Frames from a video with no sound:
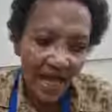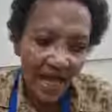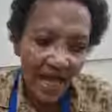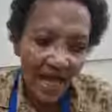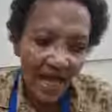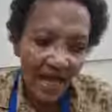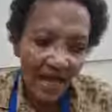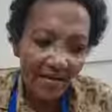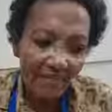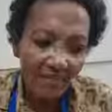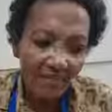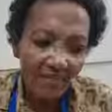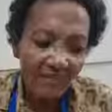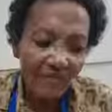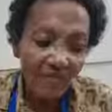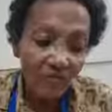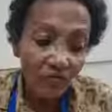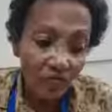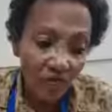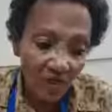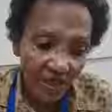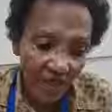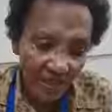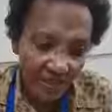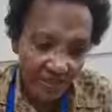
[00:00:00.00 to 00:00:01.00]
um,
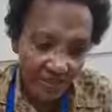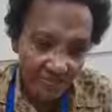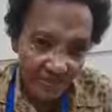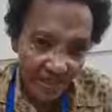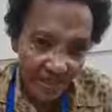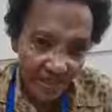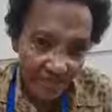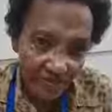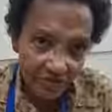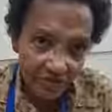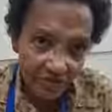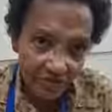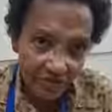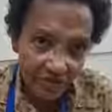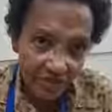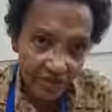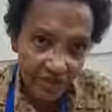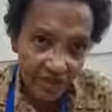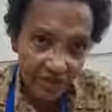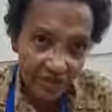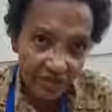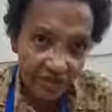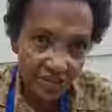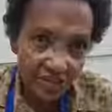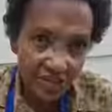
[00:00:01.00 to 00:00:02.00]
the men
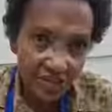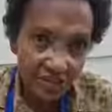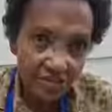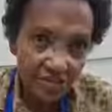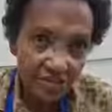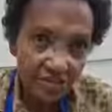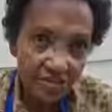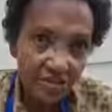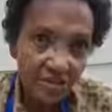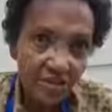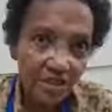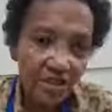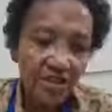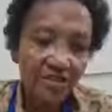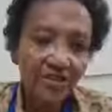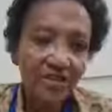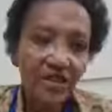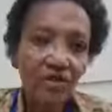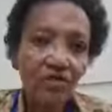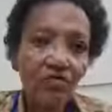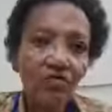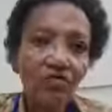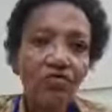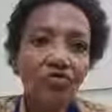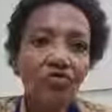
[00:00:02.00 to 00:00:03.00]
association
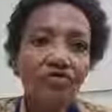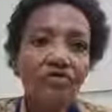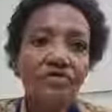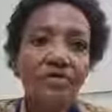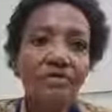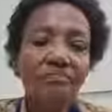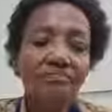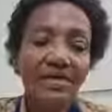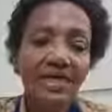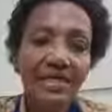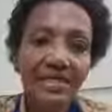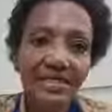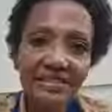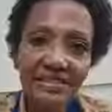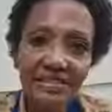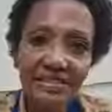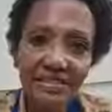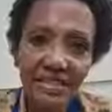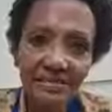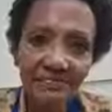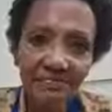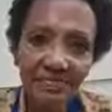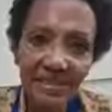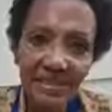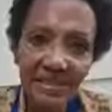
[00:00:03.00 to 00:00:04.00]
their own minutes
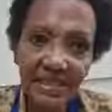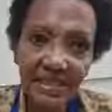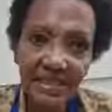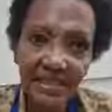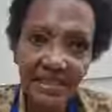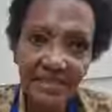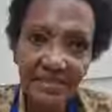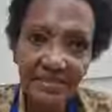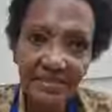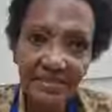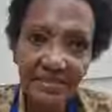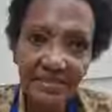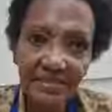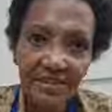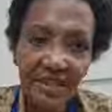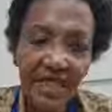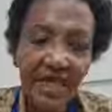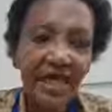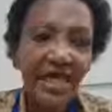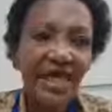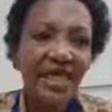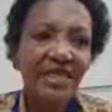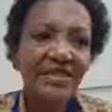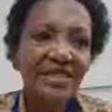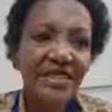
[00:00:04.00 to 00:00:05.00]
of their meetings
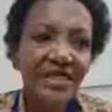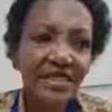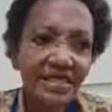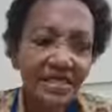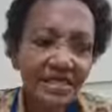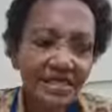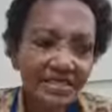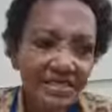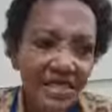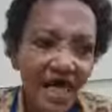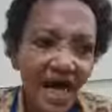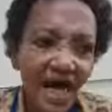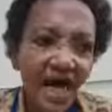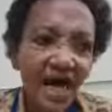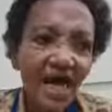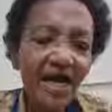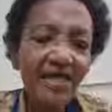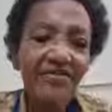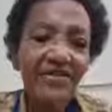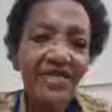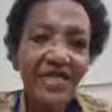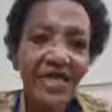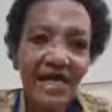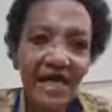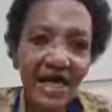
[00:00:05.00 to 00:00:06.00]
these
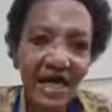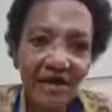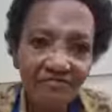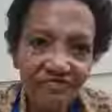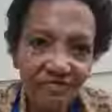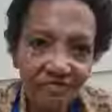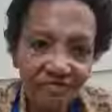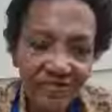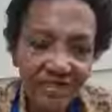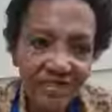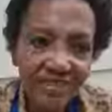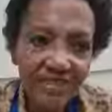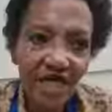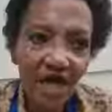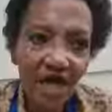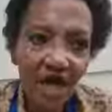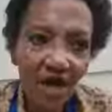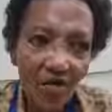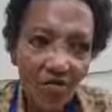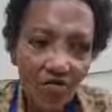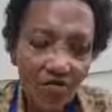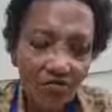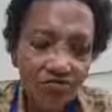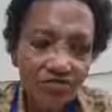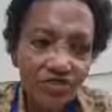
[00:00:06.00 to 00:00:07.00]
are the government
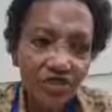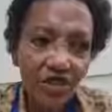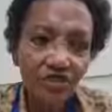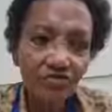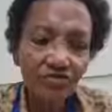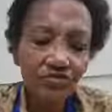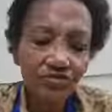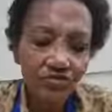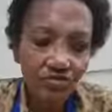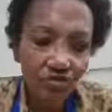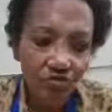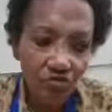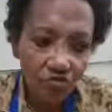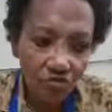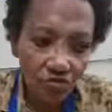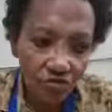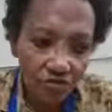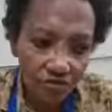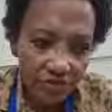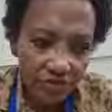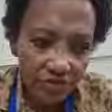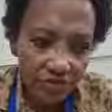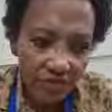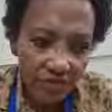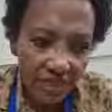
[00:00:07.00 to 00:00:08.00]
house
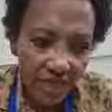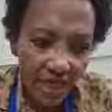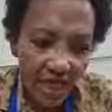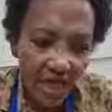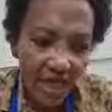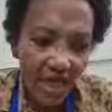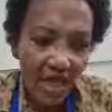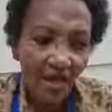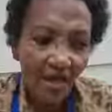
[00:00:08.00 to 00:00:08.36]
notes